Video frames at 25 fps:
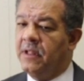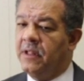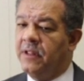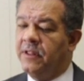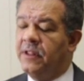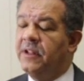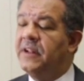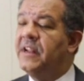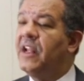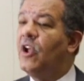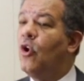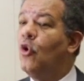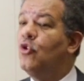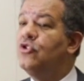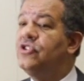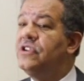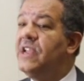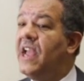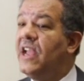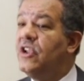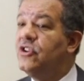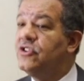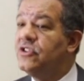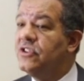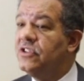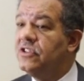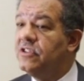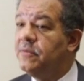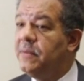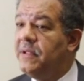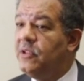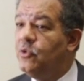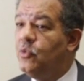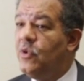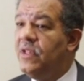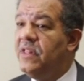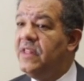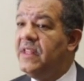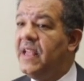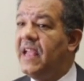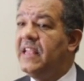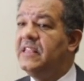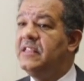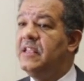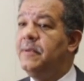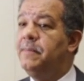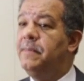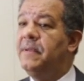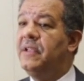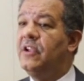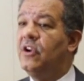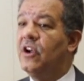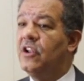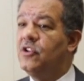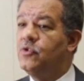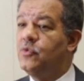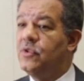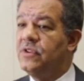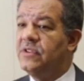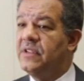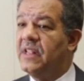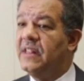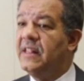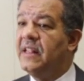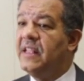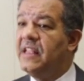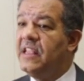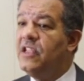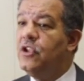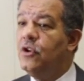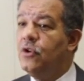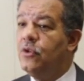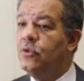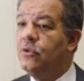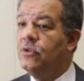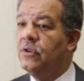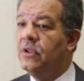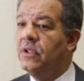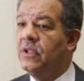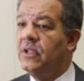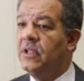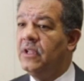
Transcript: the negotiations between the ACP countries and the EU